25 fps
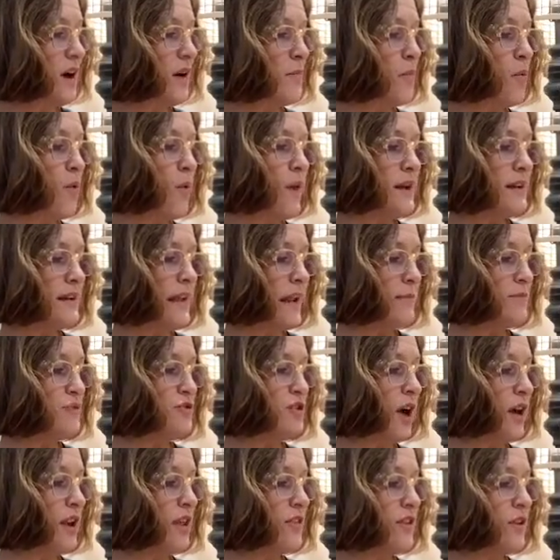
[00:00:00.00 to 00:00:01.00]
A boy named
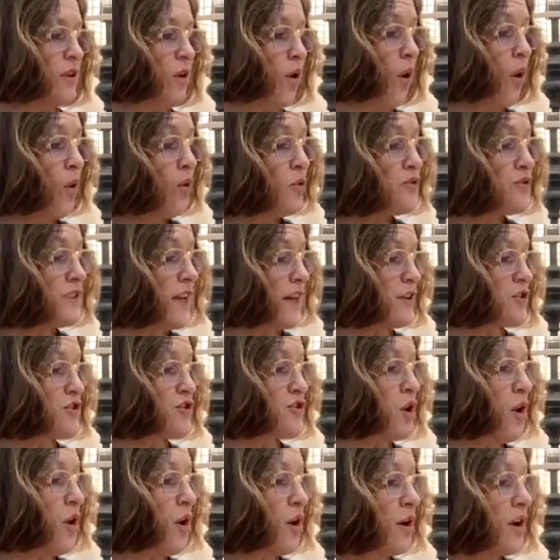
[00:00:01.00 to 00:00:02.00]
Jonathan holds out a
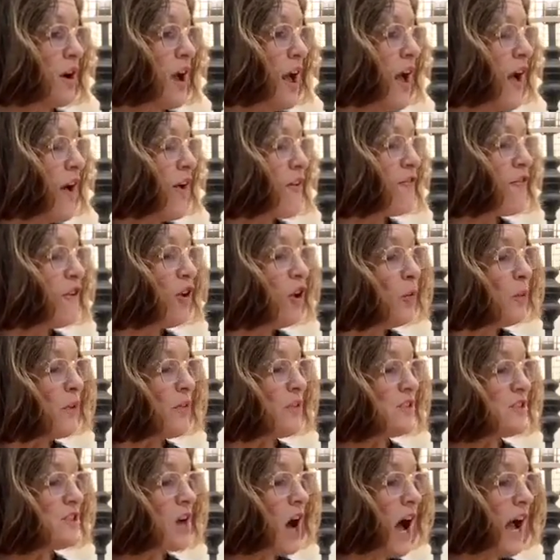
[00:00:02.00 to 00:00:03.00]
jar filled
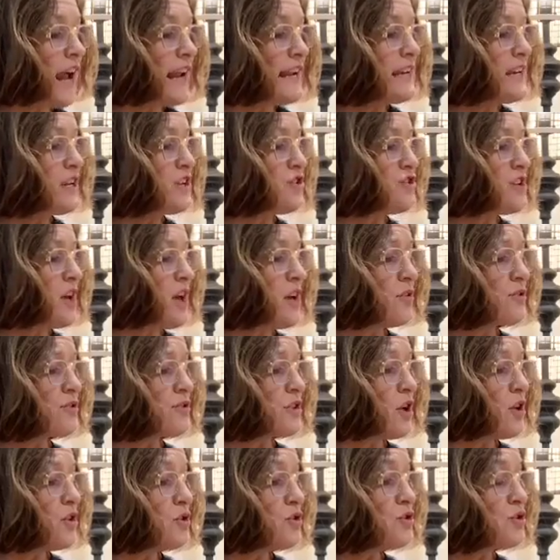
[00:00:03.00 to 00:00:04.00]
with tiny
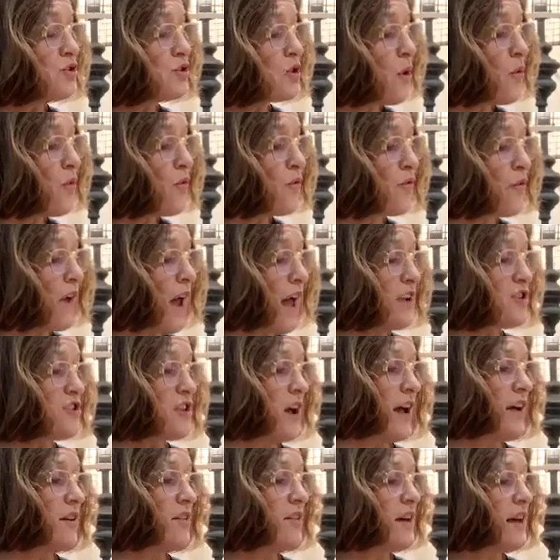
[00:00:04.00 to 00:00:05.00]
shells so
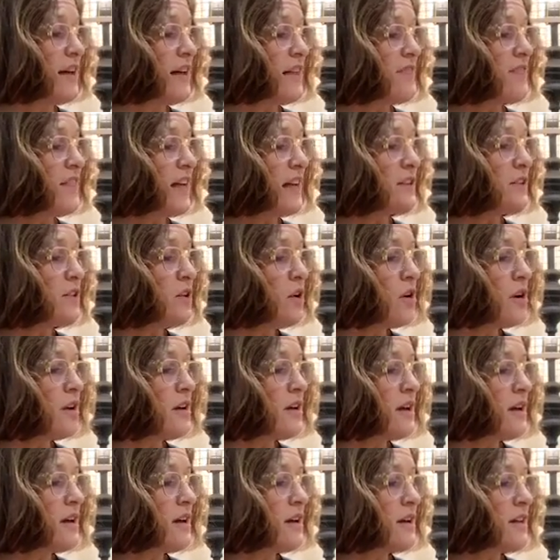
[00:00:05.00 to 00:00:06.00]
fragile they
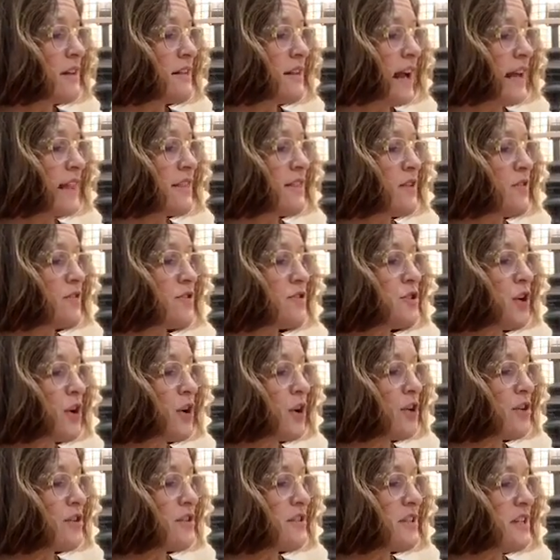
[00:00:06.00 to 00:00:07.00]
look like they'll
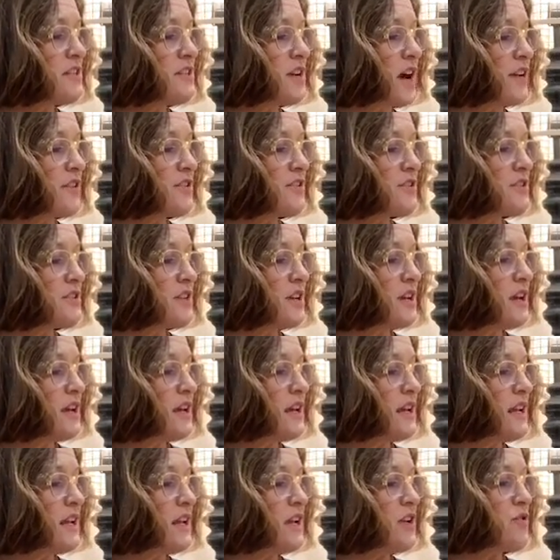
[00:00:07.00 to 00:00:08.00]
turn to dust
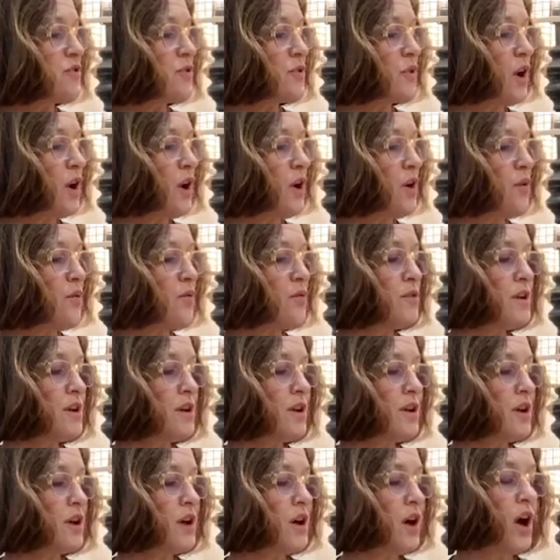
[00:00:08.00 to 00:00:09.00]
in your
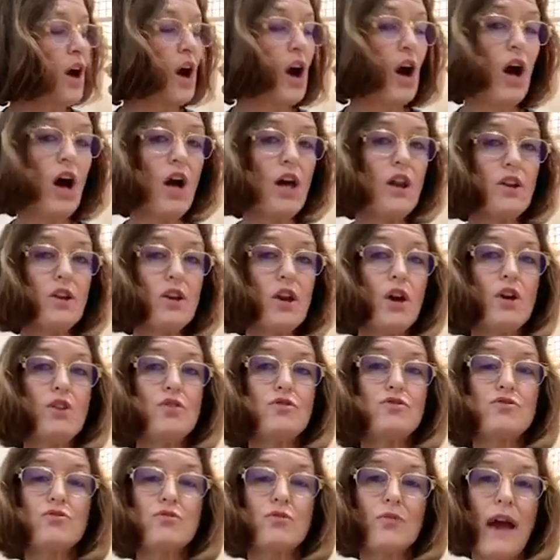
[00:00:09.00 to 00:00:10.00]
own
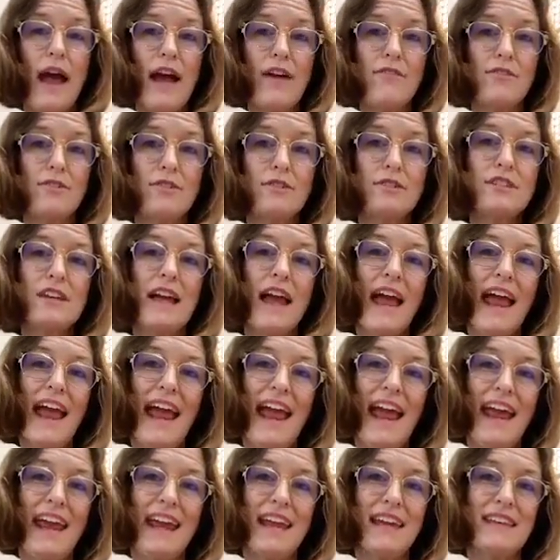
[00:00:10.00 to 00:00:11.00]
untraveled
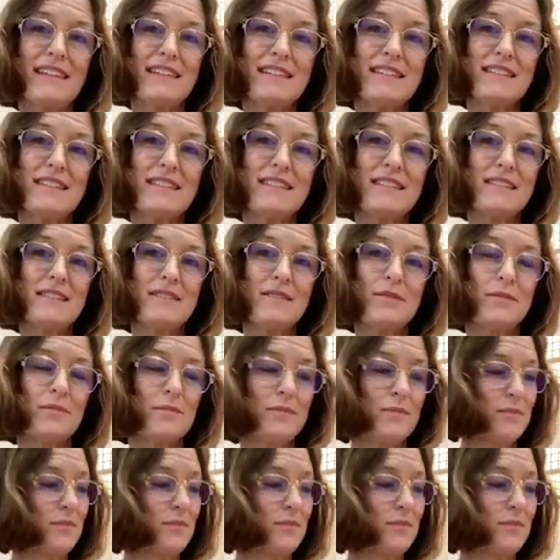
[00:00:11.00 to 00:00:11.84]
hands.